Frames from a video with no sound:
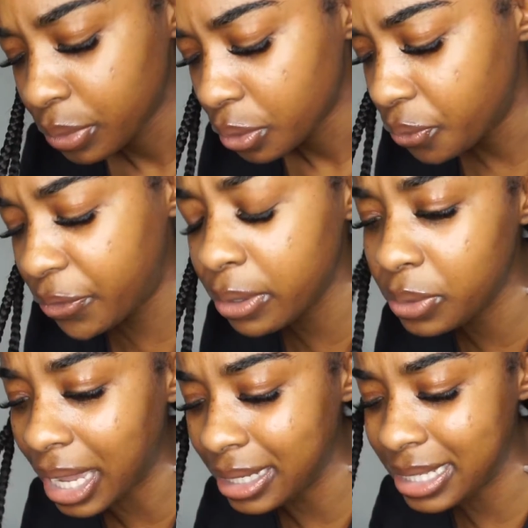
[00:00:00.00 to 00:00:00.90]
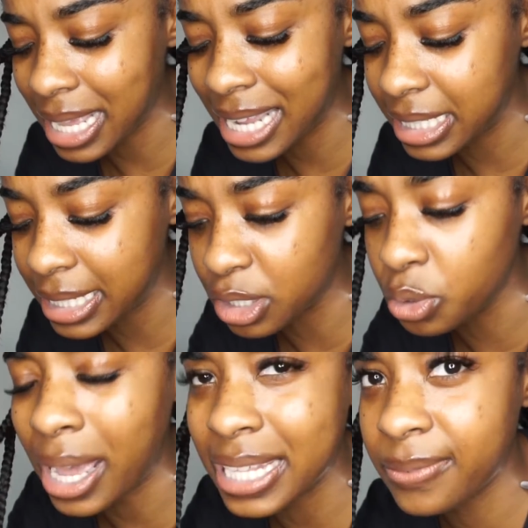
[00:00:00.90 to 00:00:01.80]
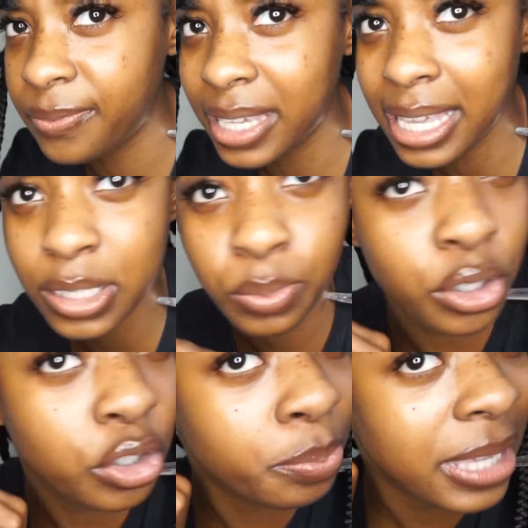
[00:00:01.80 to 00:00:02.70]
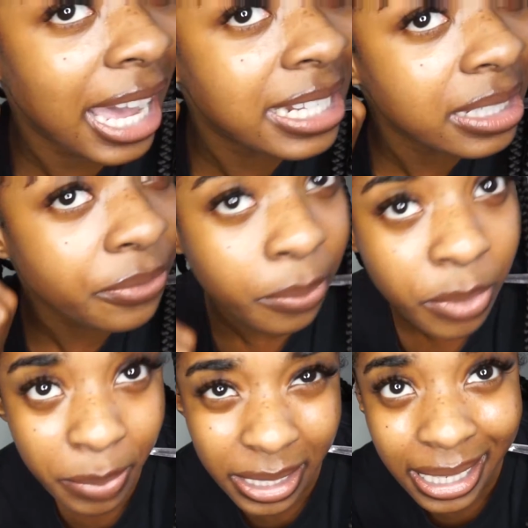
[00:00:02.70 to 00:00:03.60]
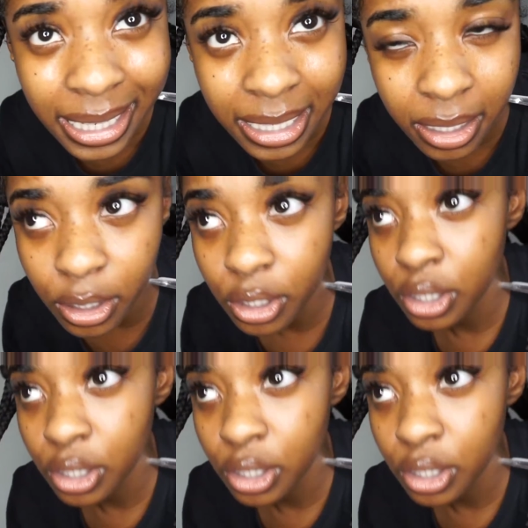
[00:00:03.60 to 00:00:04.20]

feel that needs adding is not as thick as what you'll be adding from the beginning.